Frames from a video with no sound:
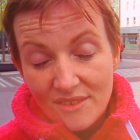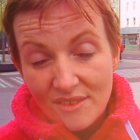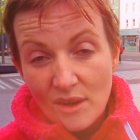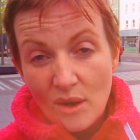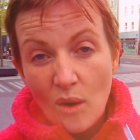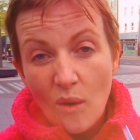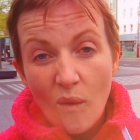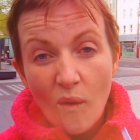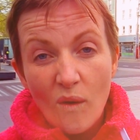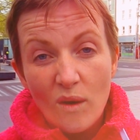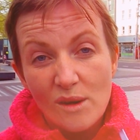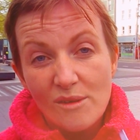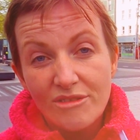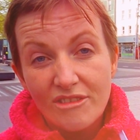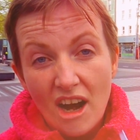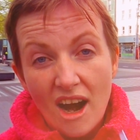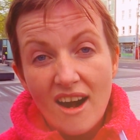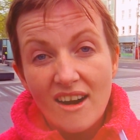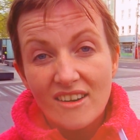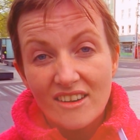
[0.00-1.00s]
The whole of
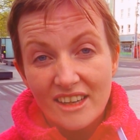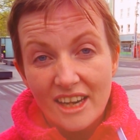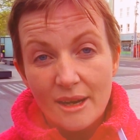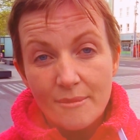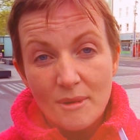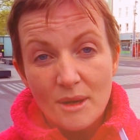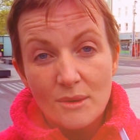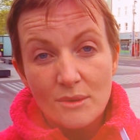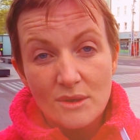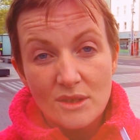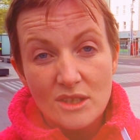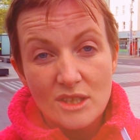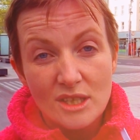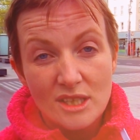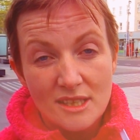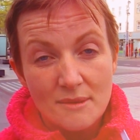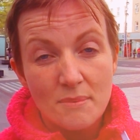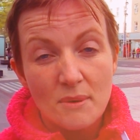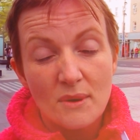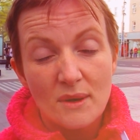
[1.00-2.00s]
Cork came out to
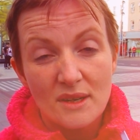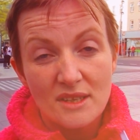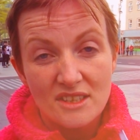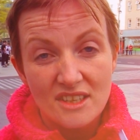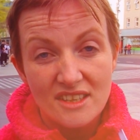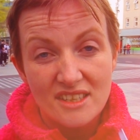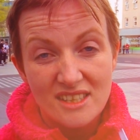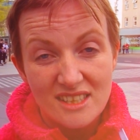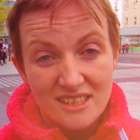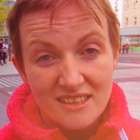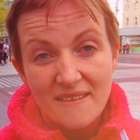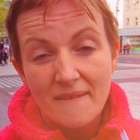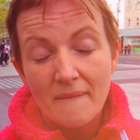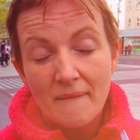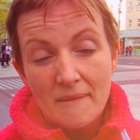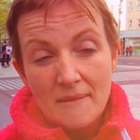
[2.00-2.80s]
support us.